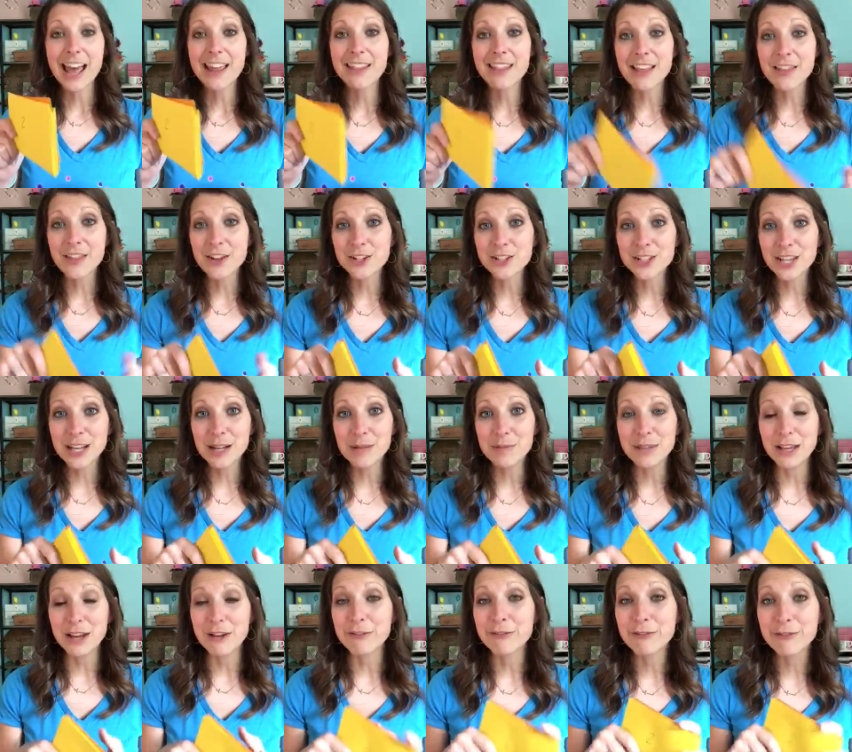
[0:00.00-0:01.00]
and then there's going
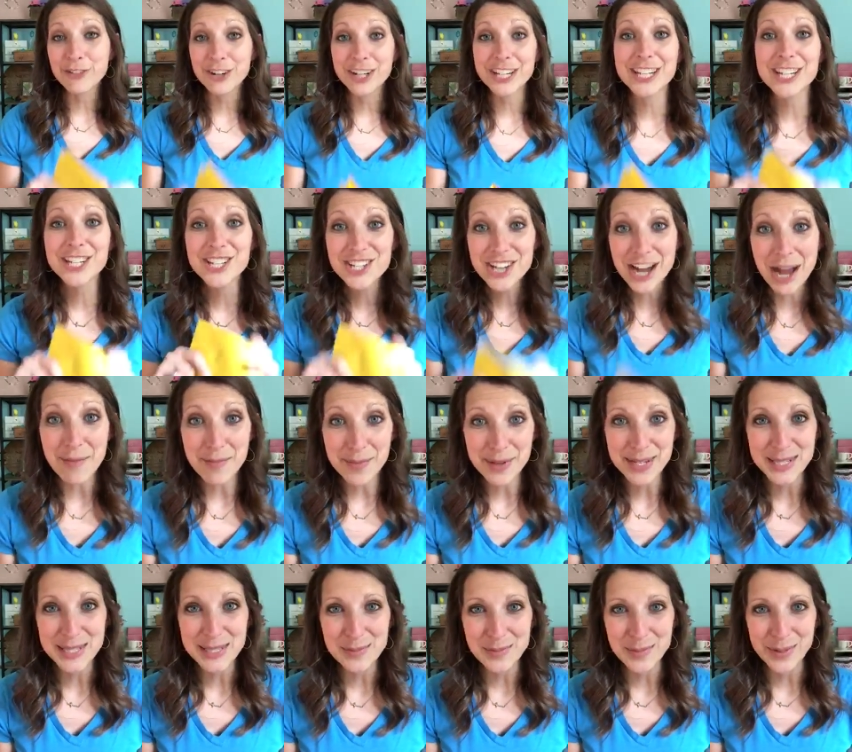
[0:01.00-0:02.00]
to be a free
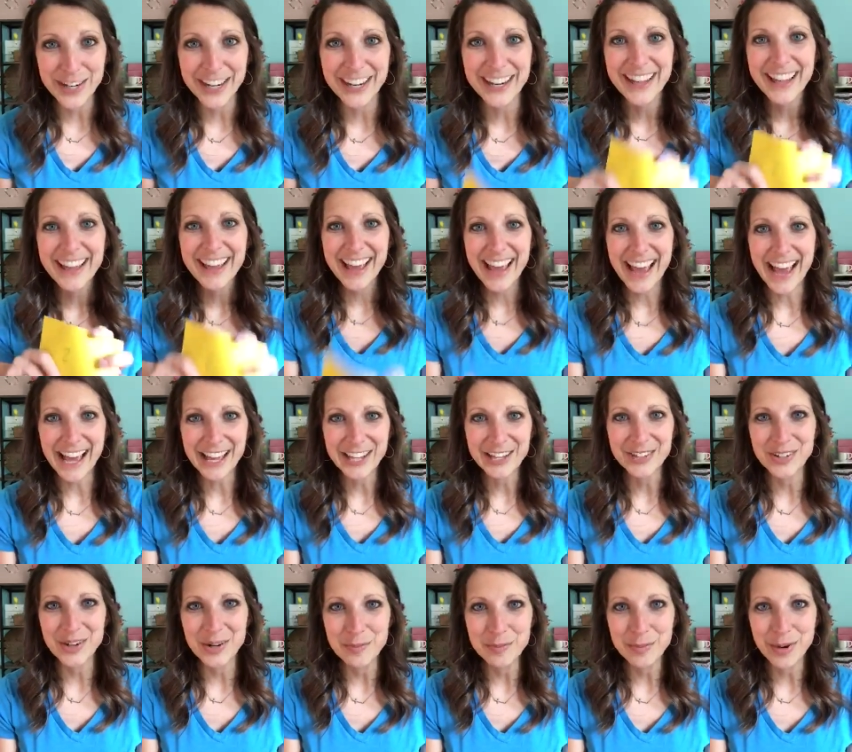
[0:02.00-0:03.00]
shopping spree at
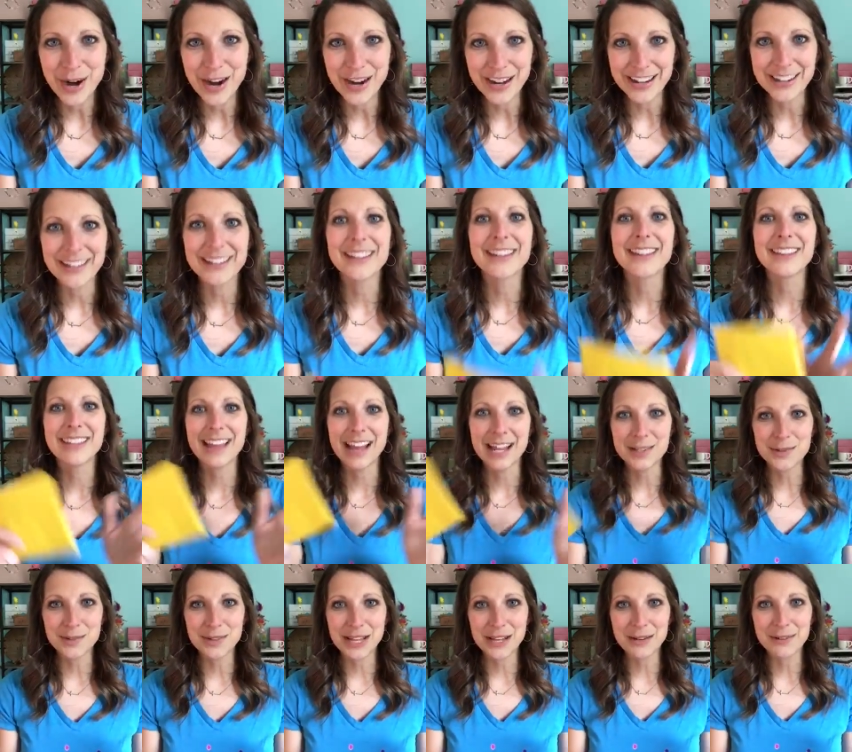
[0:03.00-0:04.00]
your own party.
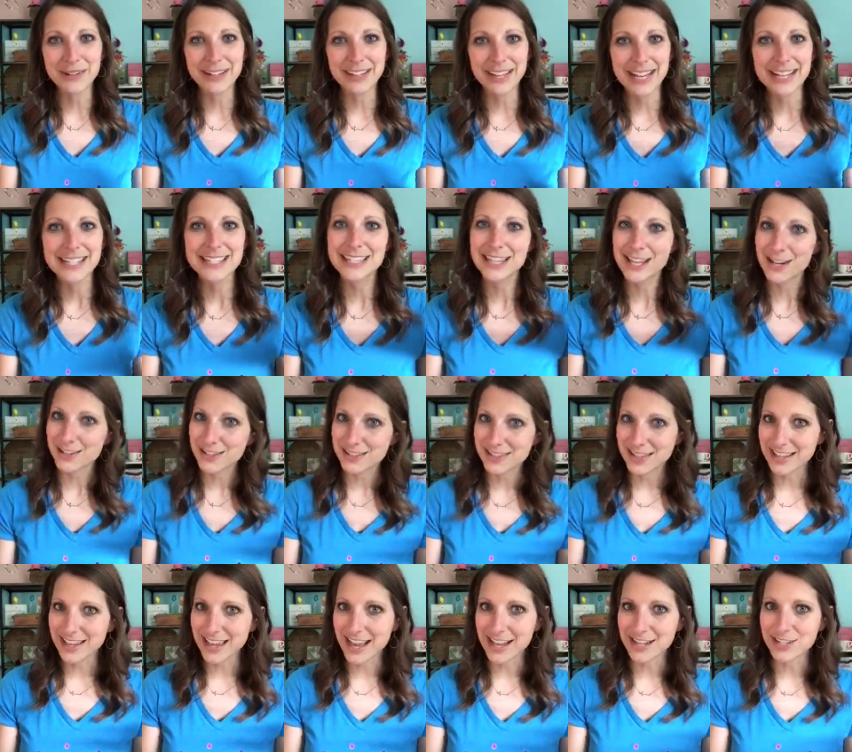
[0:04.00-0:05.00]
That's when they realize there's
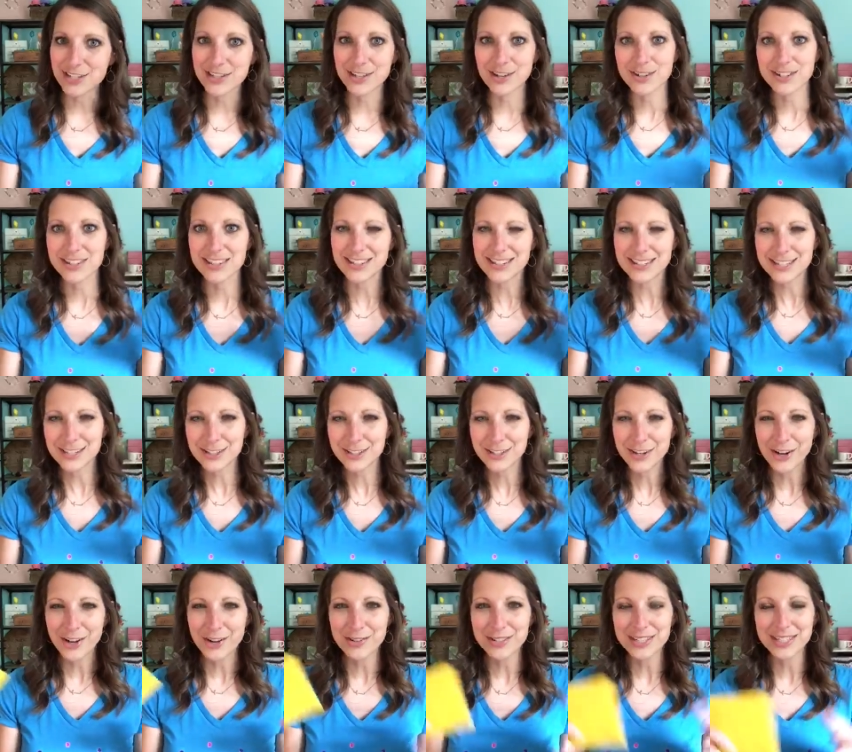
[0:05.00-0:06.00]
the catch, there's the deal
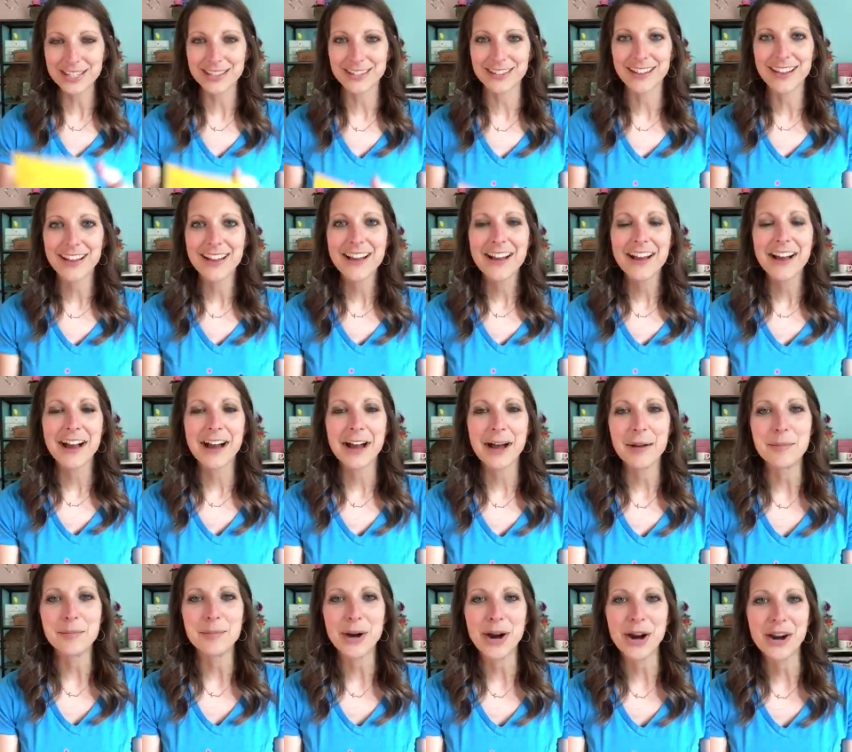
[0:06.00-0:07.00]
or no deal
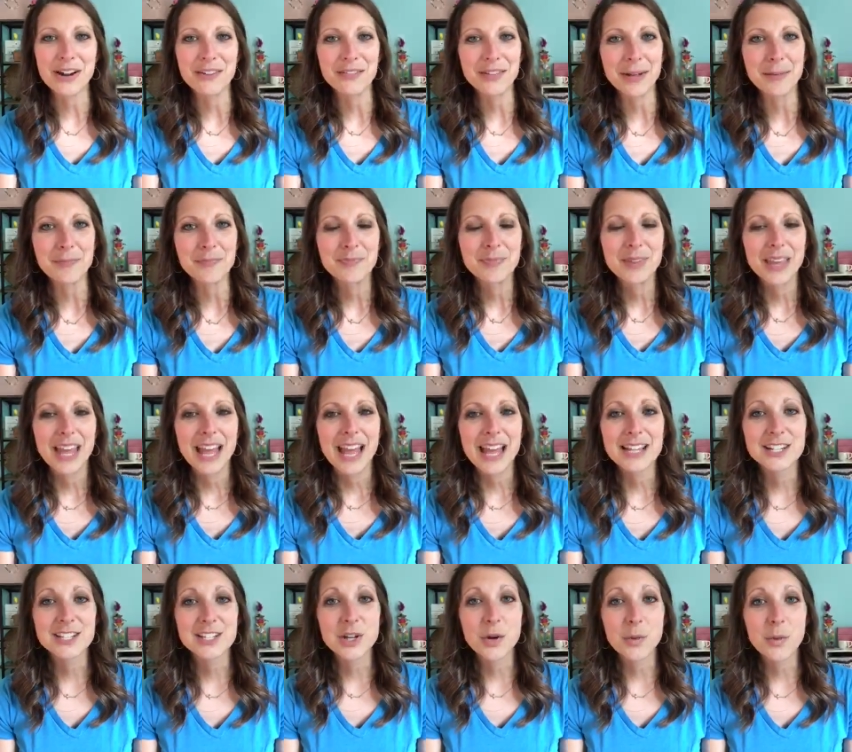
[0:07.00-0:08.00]
part of it.
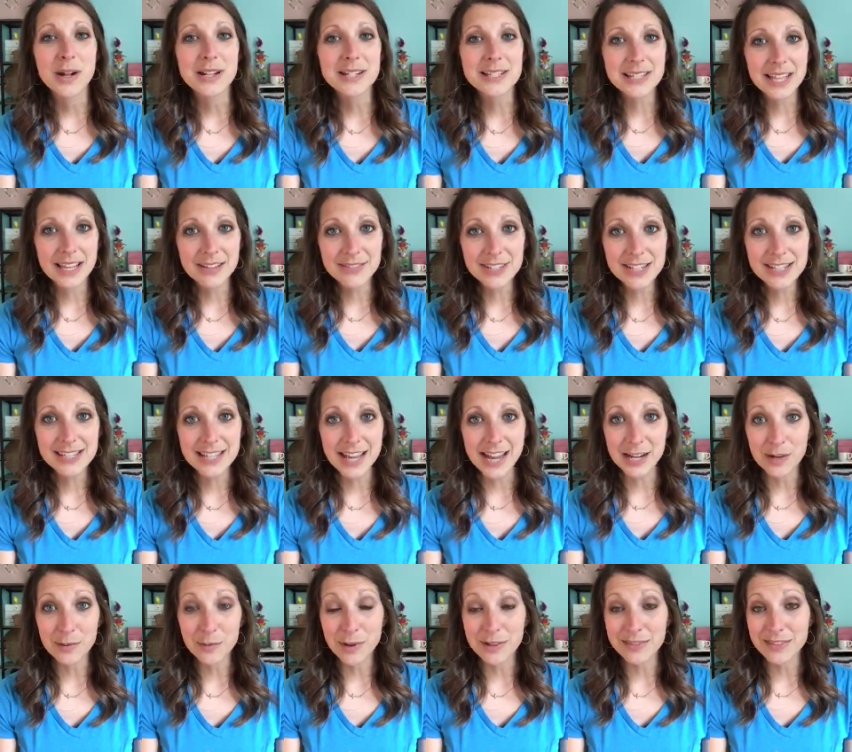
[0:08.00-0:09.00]
And so once they've
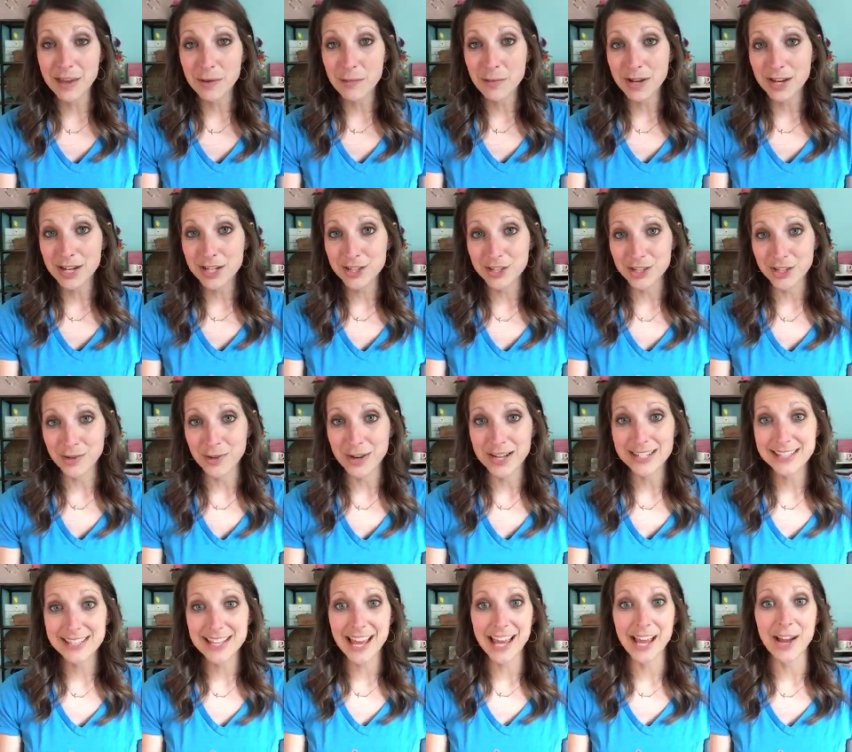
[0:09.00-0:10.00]
decided what they want to do,
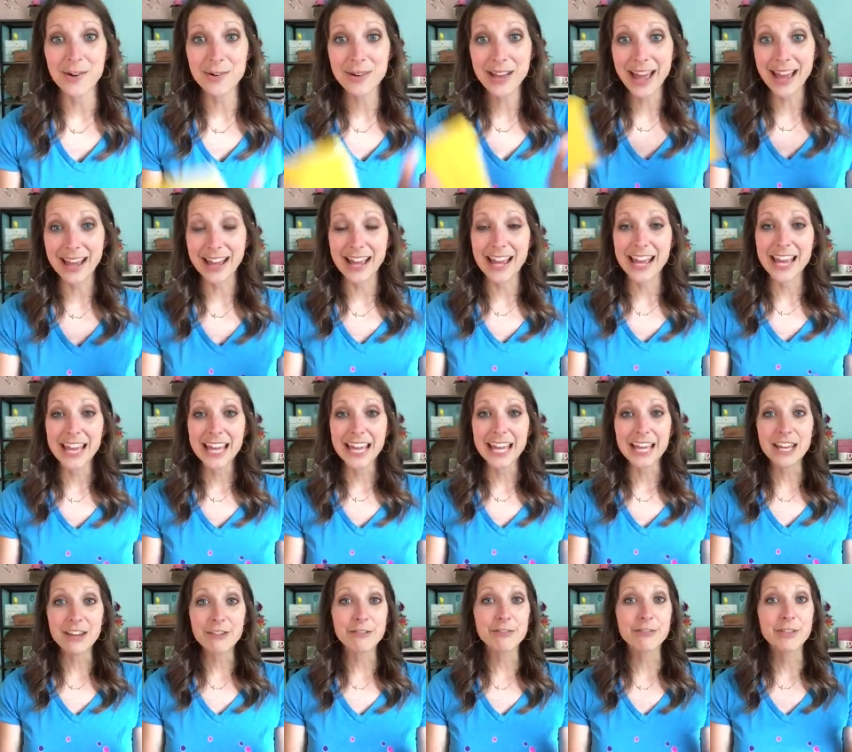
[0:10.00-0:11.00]
I say, okay,
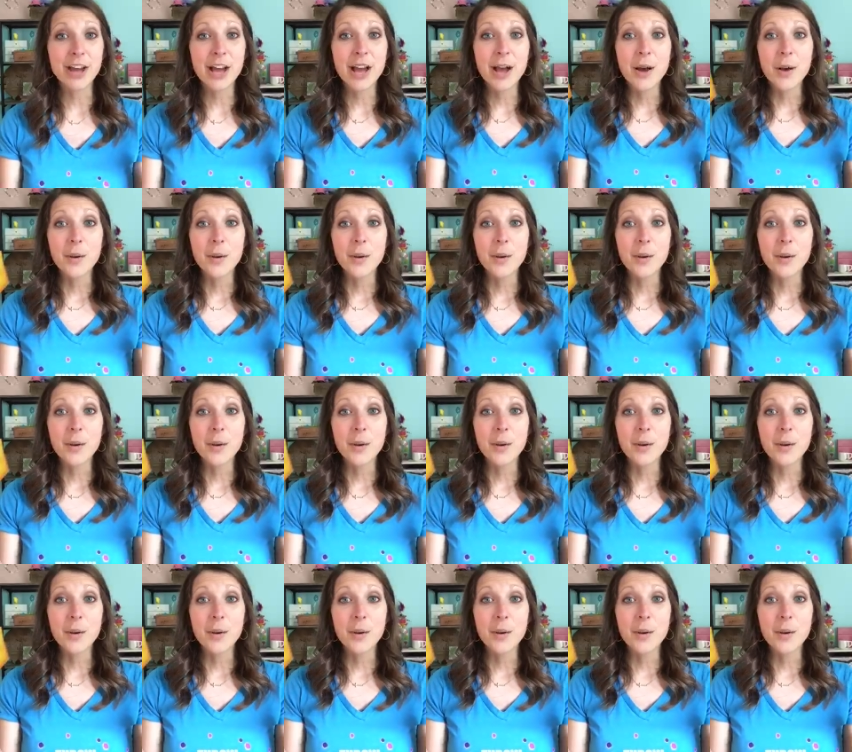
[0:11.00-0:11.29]
if